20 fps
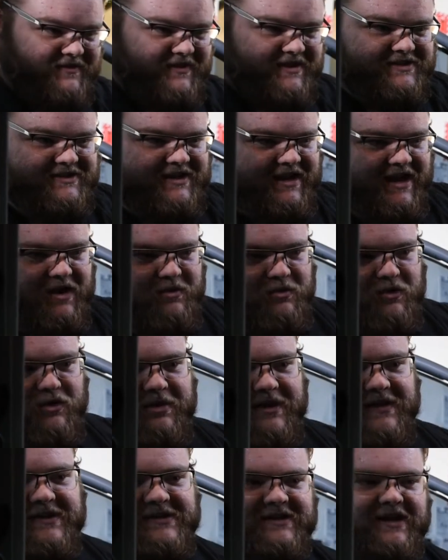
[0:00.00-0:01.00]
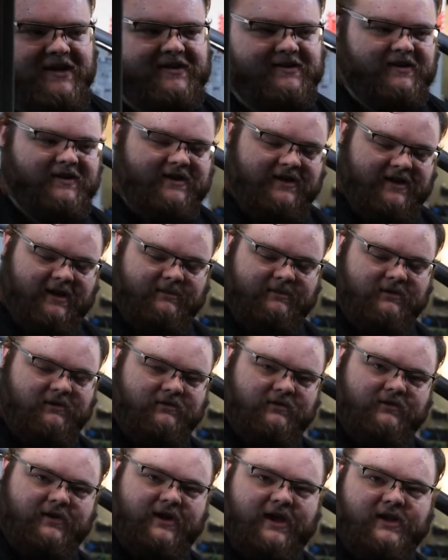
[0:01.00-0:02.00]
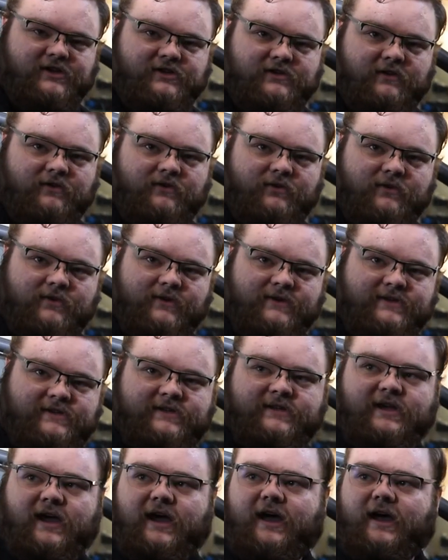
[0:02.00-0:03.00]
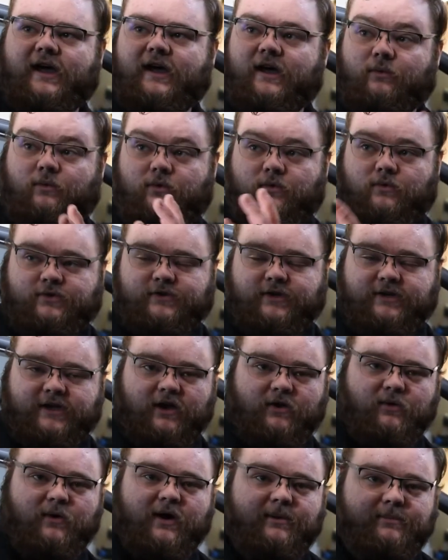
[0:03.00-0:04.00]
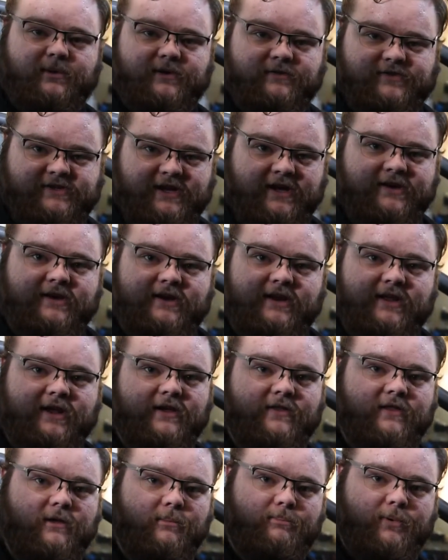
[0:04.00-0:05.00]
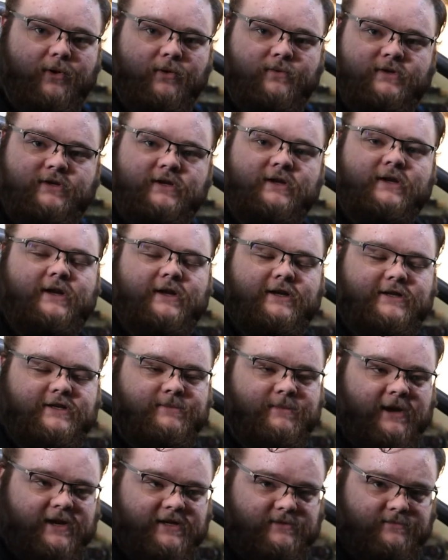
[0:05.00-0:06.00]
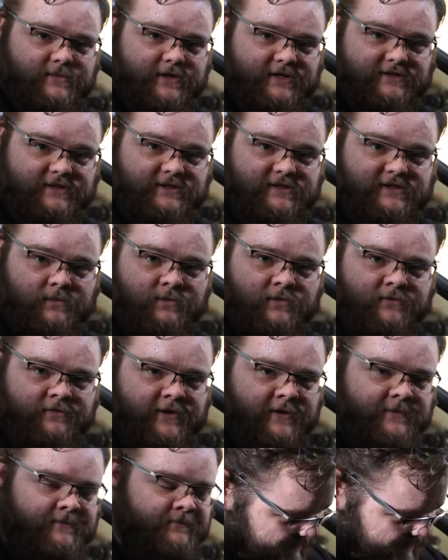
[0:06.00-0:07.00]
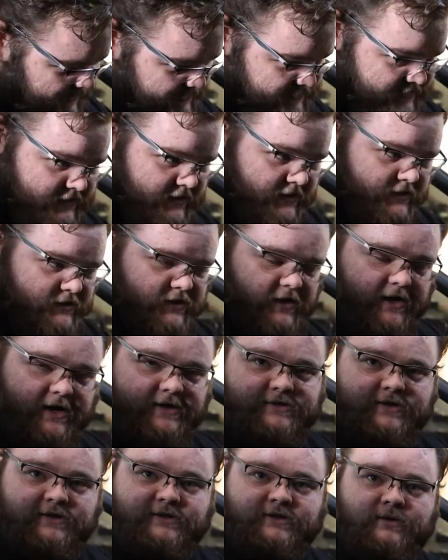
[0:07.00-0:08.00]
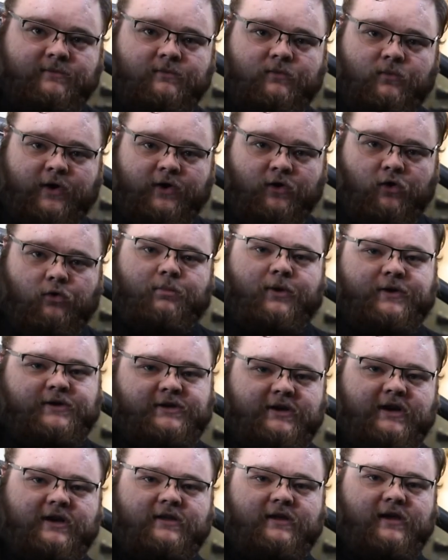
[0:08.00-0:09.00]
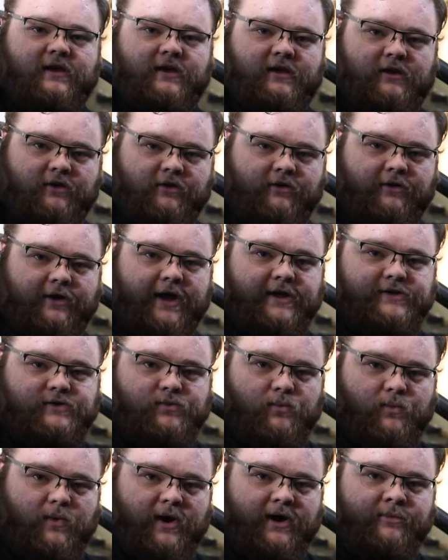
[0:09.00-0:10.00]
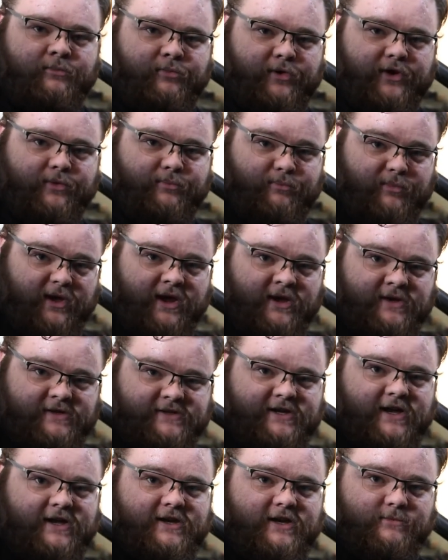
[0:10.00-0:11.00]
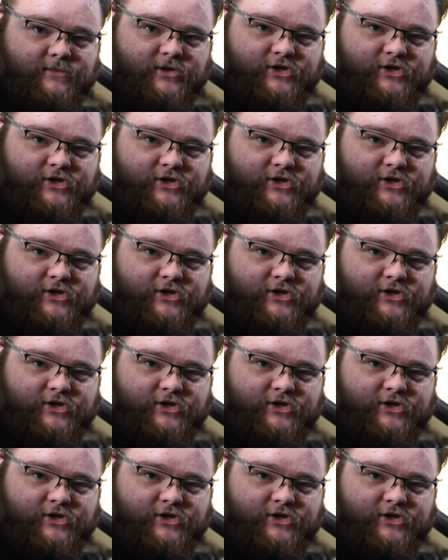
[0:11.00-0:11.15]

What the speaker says: for this car will be the sound deadening coming through to each of the doors. It will also get quite a bit of sound deadening in the boot to maximize the subwoofer. This entire system, when all put together, creates one big mean sounding